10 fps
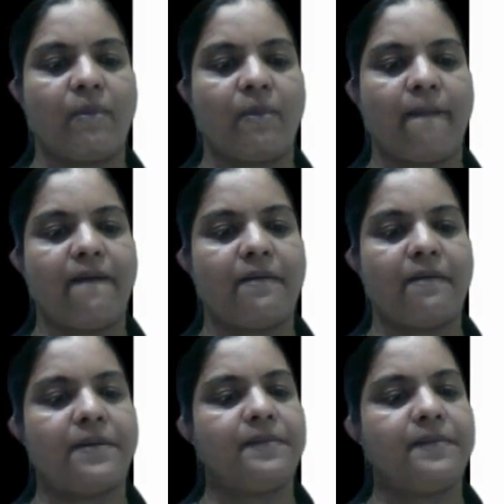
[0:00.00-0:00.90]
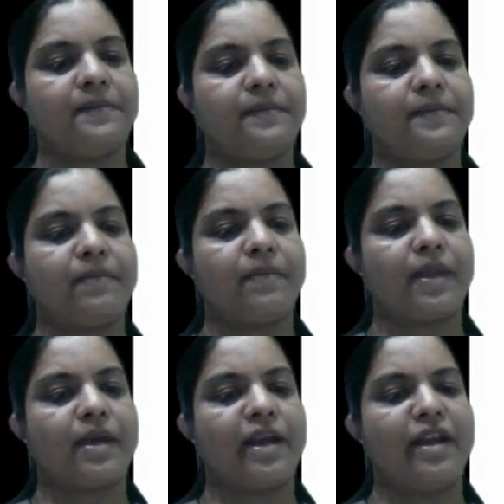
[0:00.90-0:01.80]
Here,
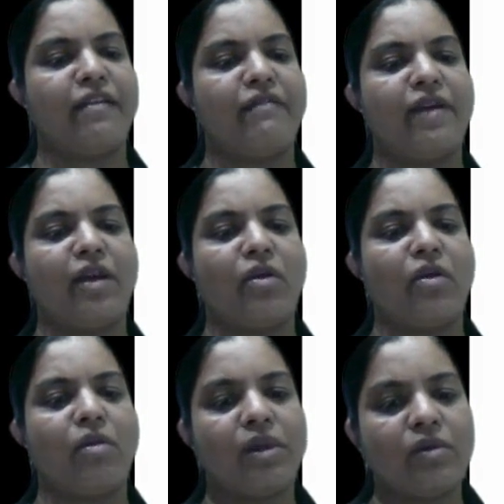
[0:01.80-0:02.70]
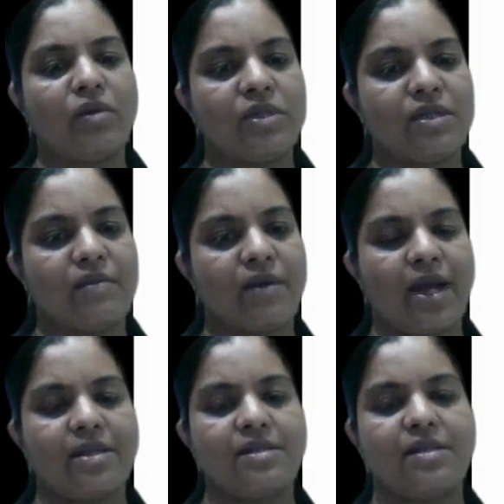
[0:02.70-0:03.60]
identifying common closing
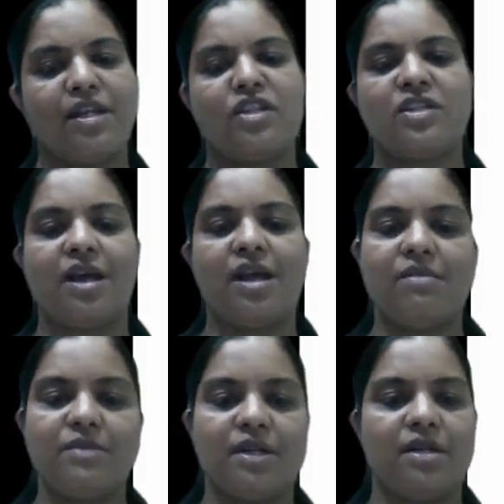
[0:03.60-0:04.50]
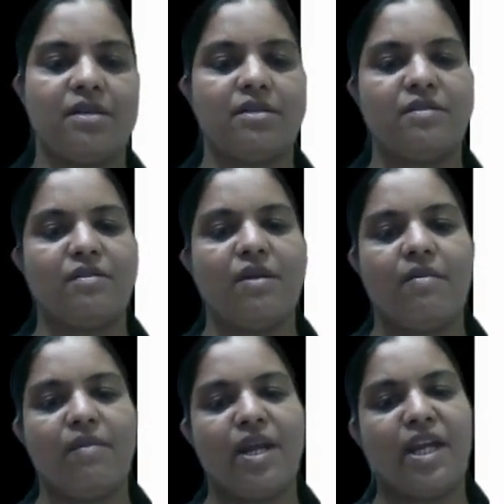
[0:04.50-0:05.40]
price ranges help traders
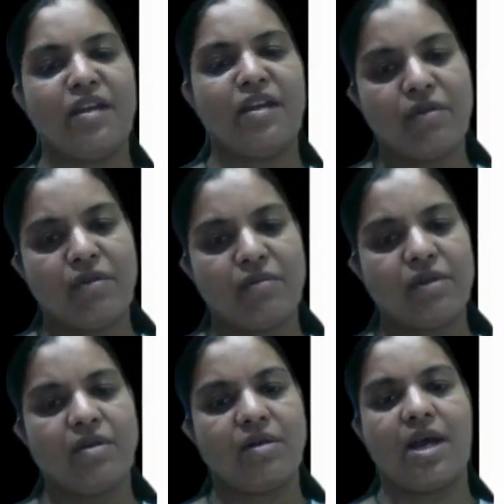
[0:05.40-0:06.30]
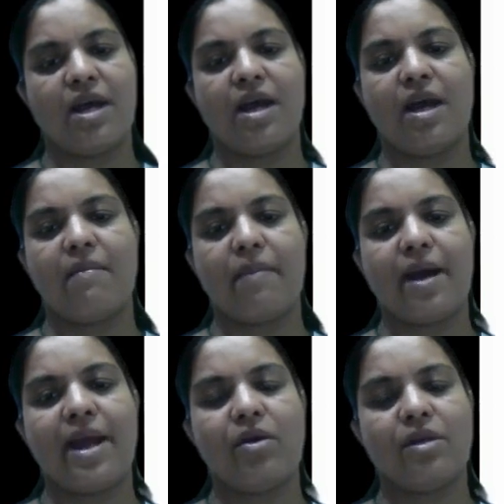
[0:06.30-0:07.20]
make informed
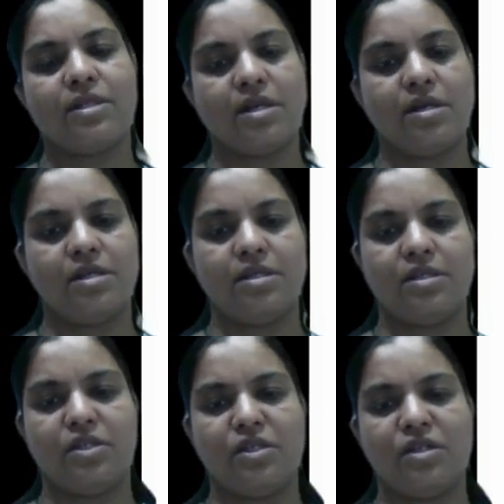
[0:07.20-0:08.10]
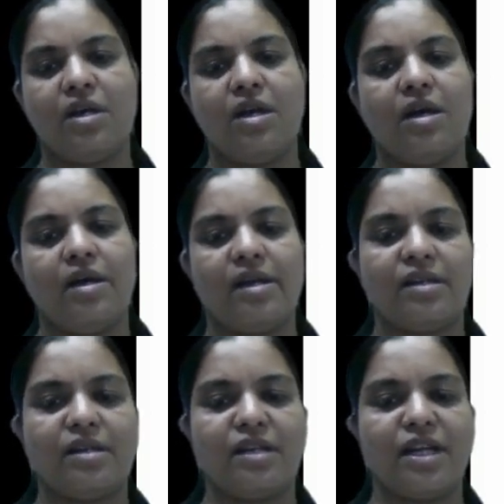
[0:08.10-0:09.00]
buy or sell decision.
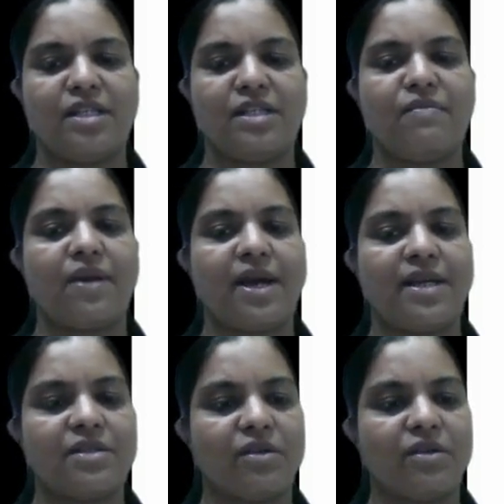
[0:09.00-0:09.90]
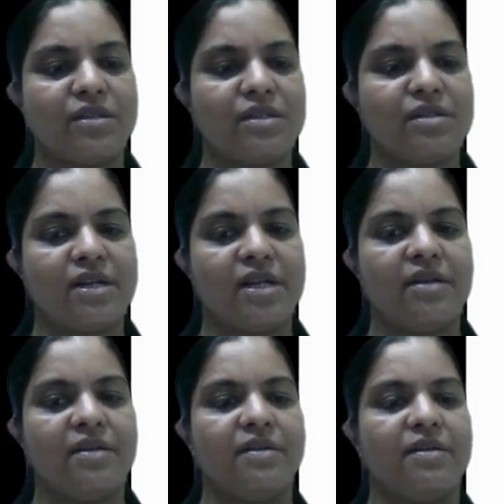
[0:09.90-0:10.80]
Recognizing price concentrate
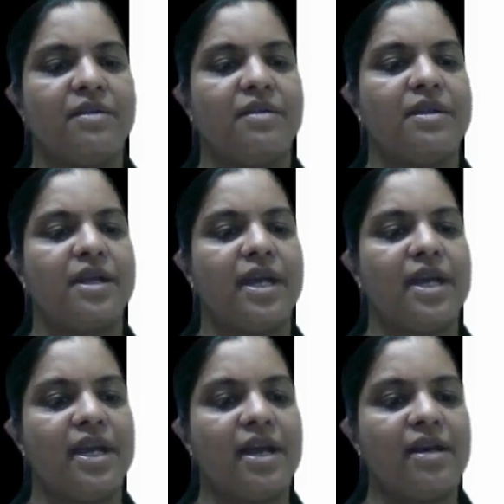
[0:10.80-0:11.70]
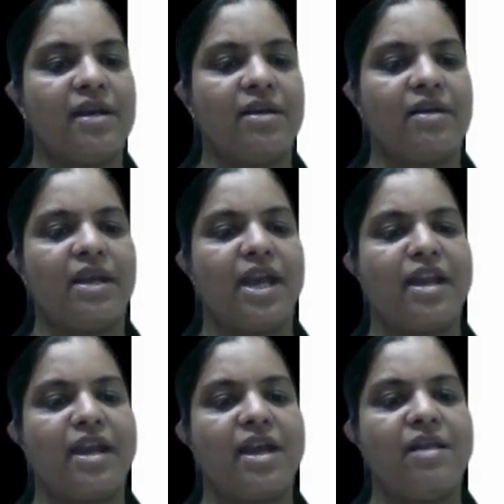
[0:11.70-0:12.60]
area can
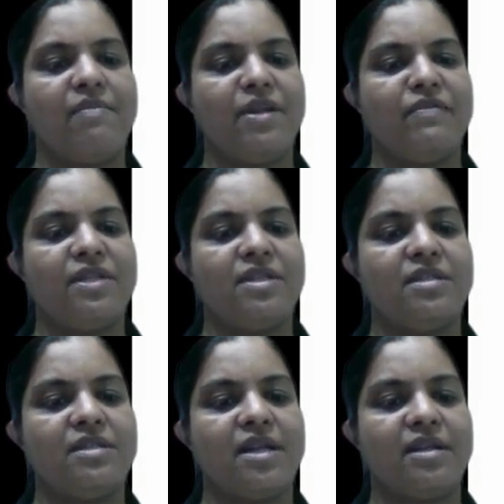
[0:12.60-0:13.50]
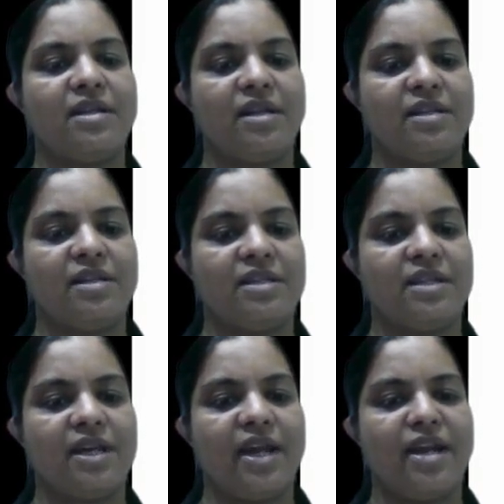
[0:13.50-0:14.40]
help investors set realistic
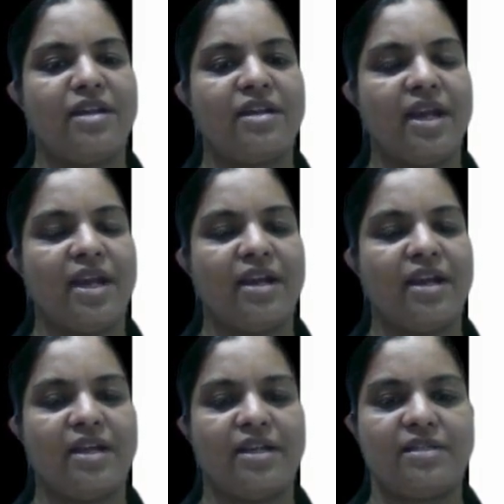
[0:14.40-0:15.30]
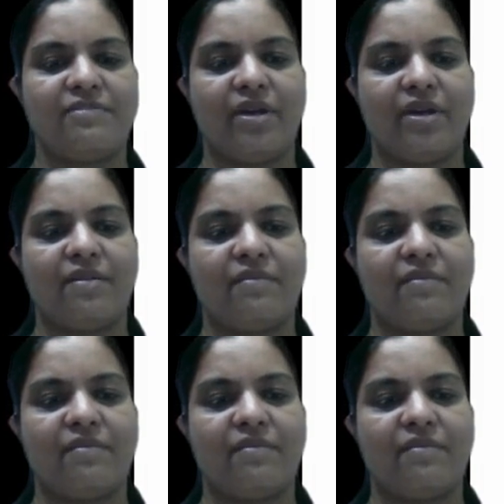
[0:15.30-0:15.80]
entry and exit point.